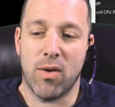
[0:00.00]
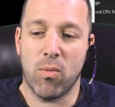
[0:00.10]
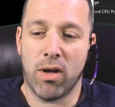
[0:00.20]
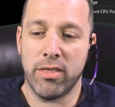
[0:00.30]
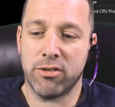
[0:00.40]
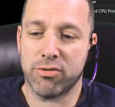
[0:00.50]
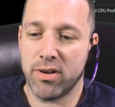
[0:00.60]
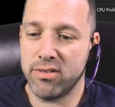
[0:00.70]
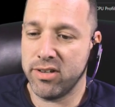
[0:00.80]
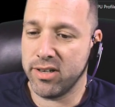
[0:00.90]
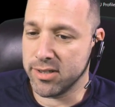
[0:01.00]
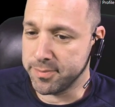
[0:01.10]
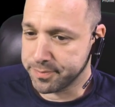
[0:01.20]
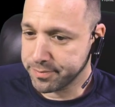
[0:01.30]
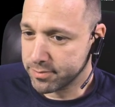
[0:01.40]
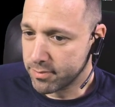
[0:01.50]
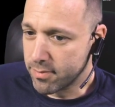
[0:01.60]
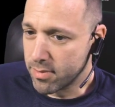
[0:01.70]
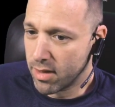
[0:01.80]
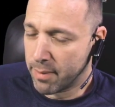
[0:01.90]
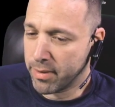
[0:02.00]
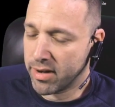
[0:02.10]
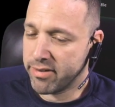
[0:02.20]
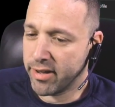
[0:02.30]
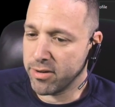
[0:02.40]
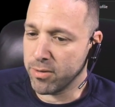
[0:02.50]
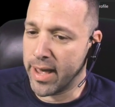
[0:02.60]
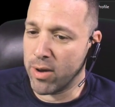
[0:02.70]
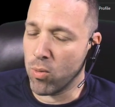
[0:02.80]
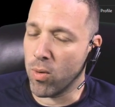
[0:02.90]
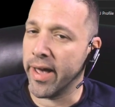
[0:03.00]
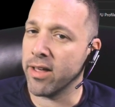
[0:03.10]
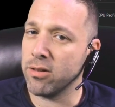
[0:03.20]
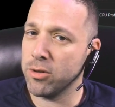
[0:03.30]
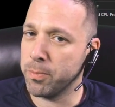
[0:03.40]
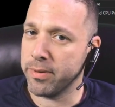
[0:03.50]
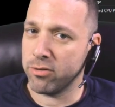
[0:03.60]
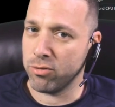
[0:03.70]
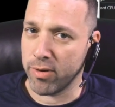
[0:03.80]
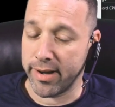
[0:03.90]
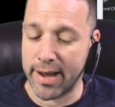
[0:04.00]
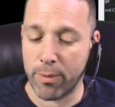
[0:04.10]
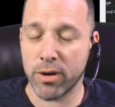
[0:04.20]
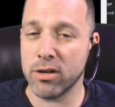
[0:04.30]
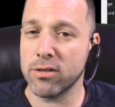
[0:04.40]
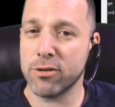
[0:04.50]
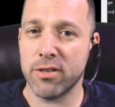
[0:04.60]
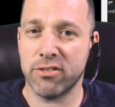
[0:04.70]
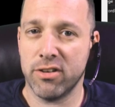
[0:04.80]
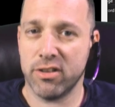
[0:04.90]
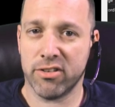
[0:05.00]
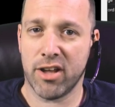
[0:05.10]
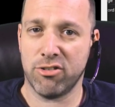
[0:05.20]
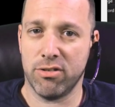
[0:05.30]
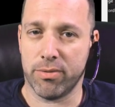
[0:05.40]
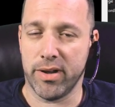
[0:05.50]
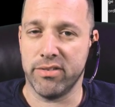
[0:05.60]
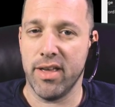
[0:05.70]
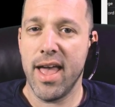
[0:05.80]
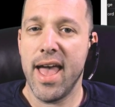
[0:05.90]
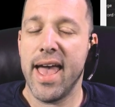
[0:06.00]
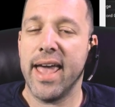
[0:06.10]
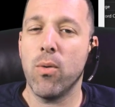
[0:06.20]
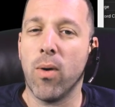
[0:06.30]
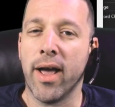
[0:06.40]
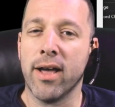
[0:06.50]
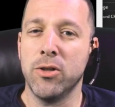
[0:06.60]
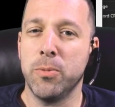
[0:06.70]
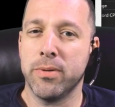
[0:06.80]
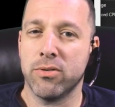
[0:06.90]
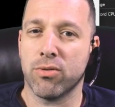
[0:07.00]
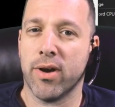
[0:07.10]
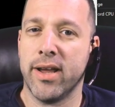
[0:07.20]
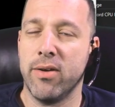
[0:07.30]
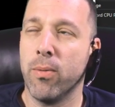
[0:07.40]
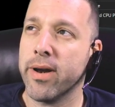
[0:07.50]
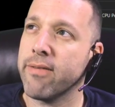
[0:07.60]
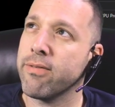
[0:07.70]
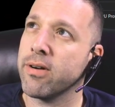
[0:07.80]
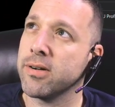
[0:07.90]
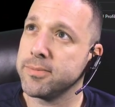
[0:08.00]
while this runs here, I'm going to tell you, a while loop is great. Now we're going to learn this in discussion threads. A while loop is great whenever